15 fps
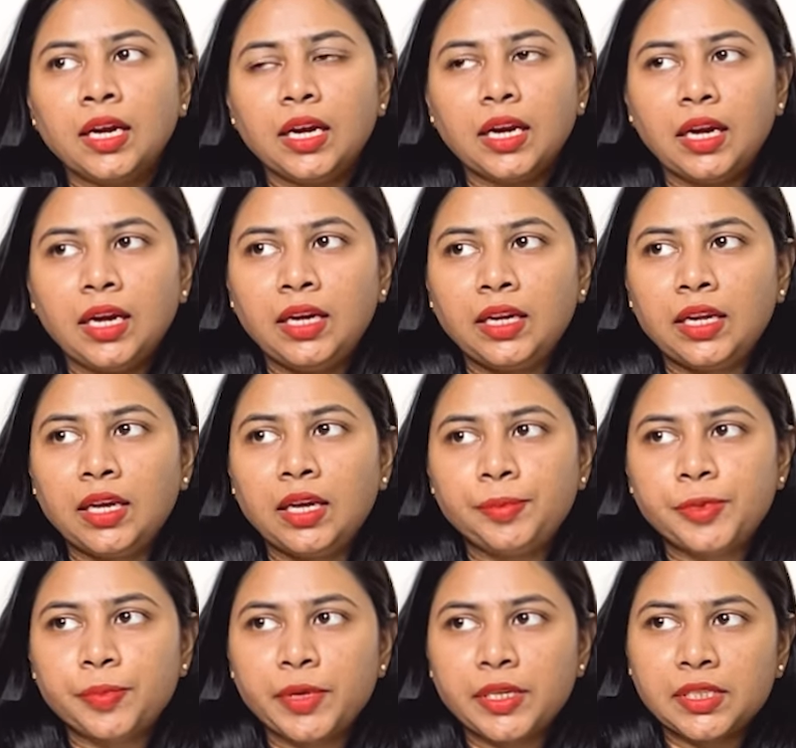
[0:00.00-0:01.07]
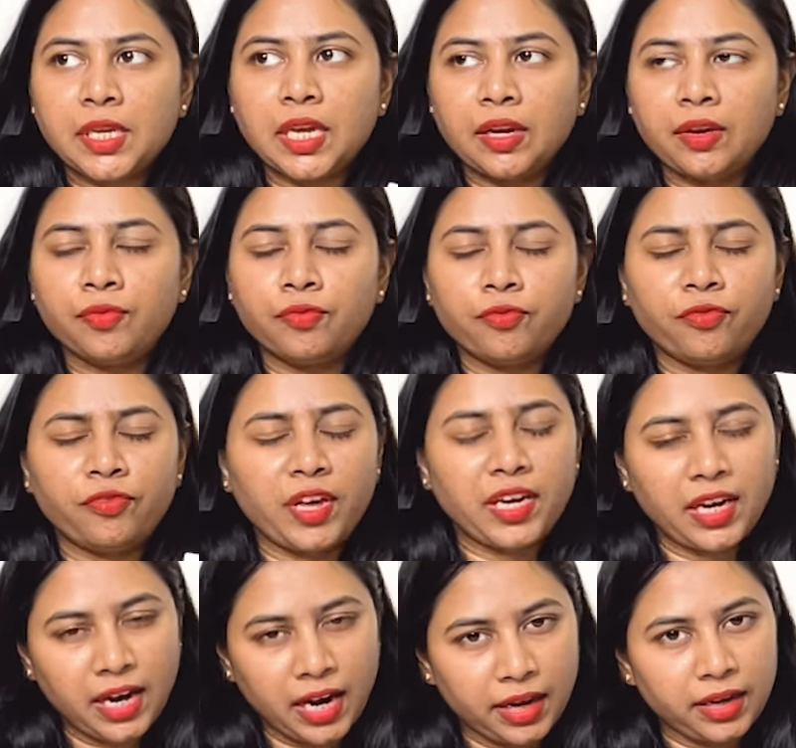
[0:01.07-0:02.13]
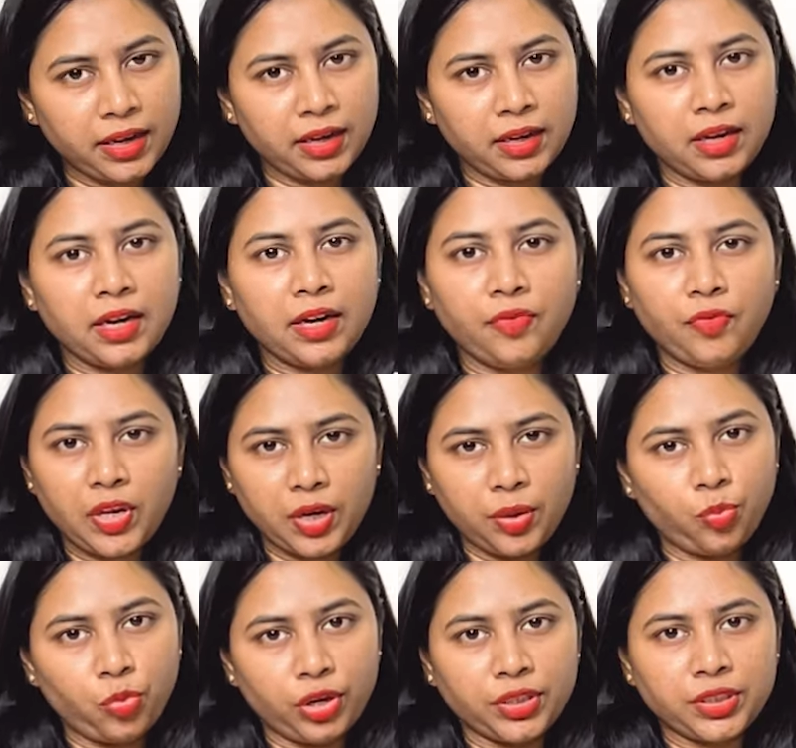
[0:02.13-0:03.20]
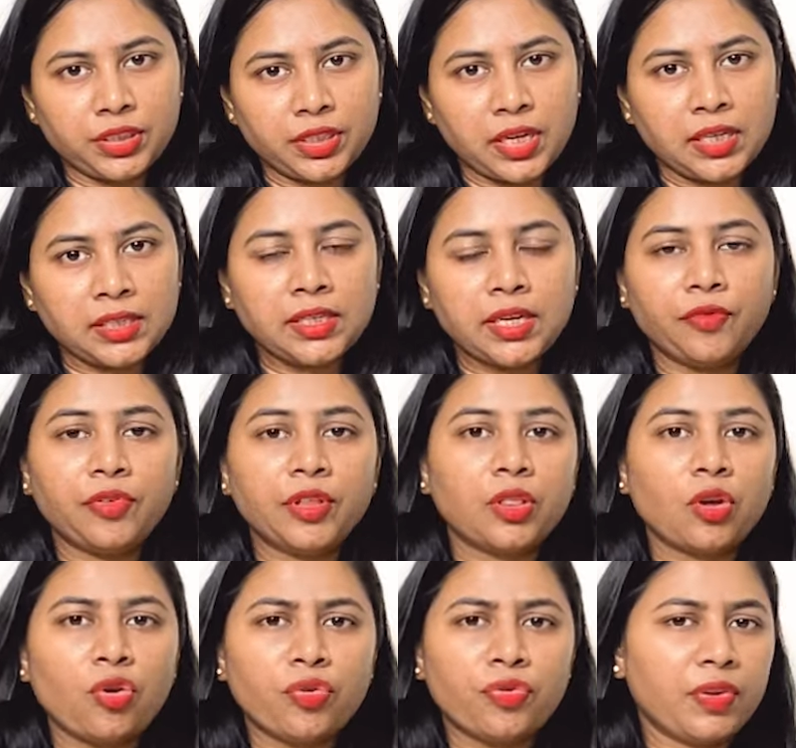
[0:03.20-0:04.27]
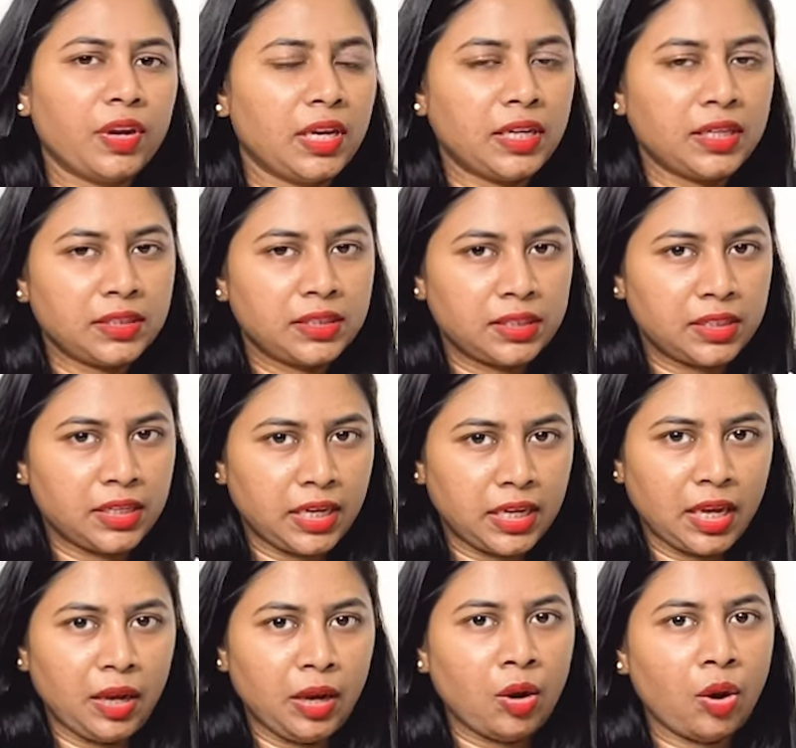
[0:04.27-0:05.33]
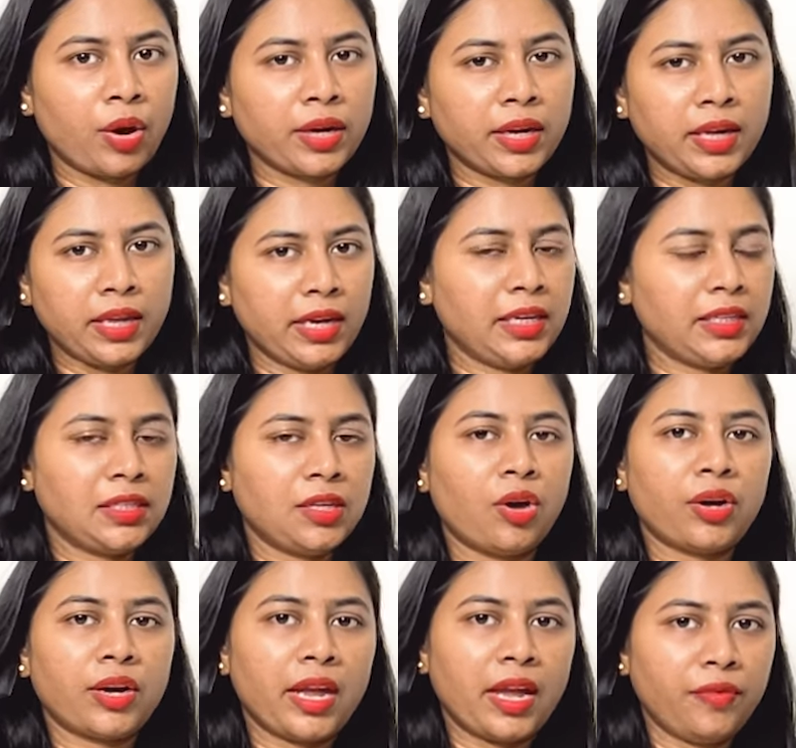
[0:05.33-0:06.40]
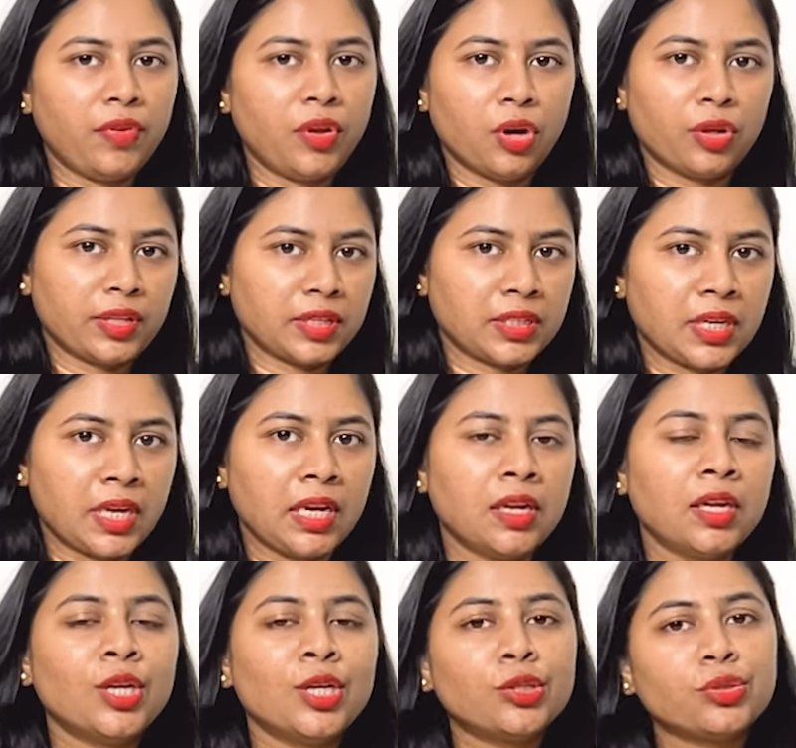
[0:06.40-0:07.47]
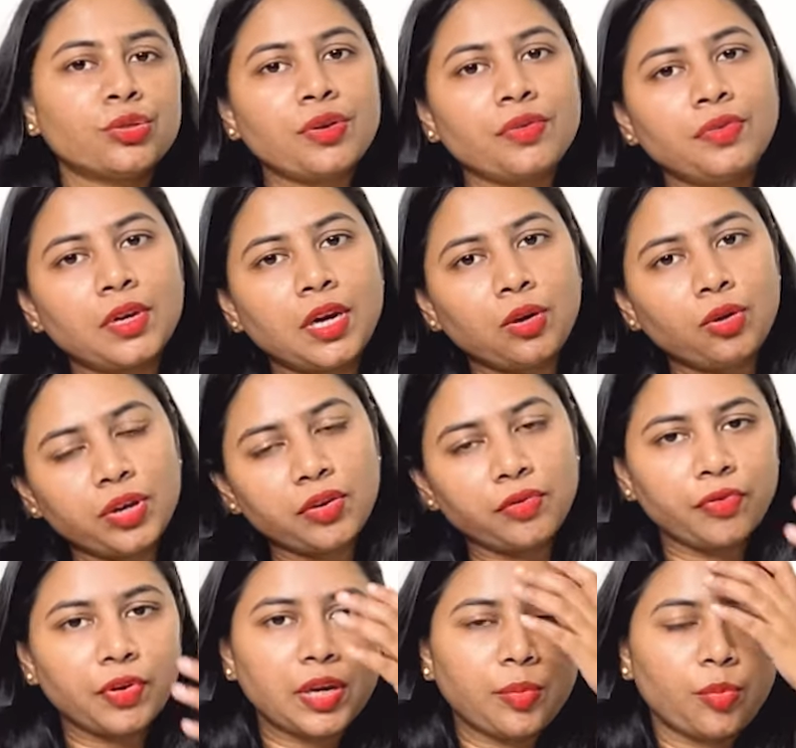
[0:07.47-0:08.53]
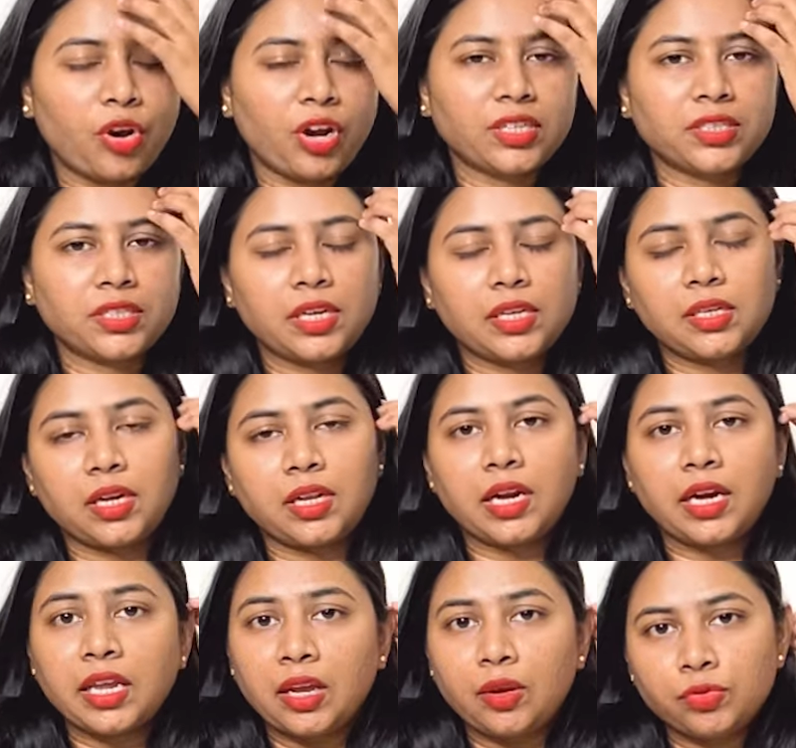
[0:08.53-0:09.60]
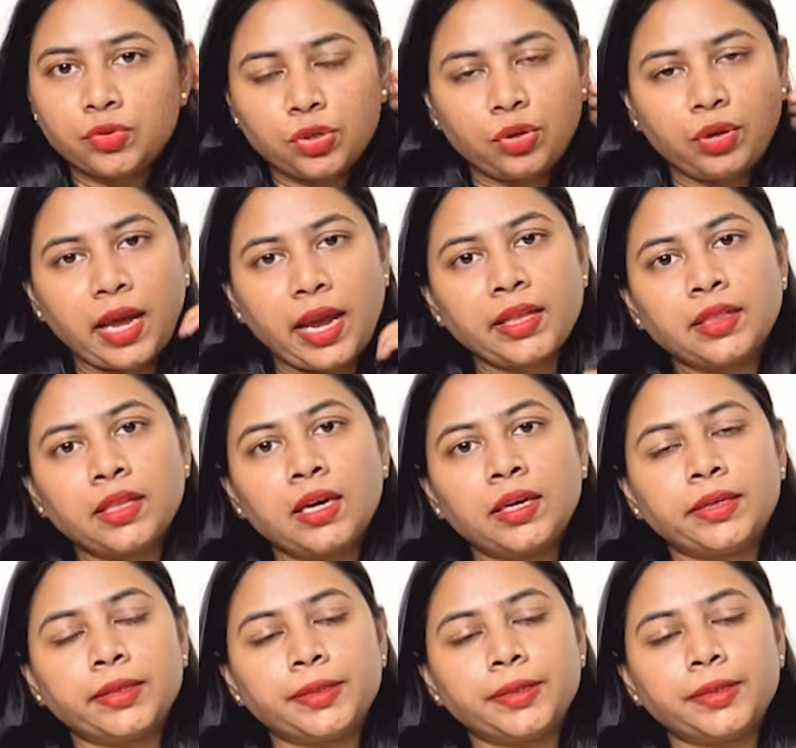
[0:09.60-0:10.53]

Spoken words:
It keeps my skin very hydrated and very moisturized without feeling sticky or greasy or heavy on the skin. So if you are looking for a moisturizer that gives you like that